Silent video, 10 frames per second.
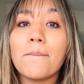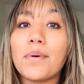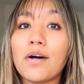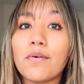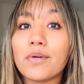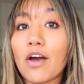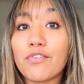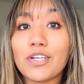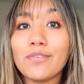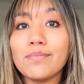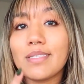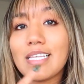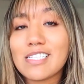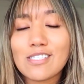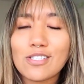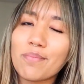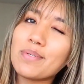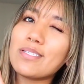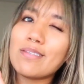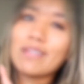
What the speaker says: But without further ado, let's jump into the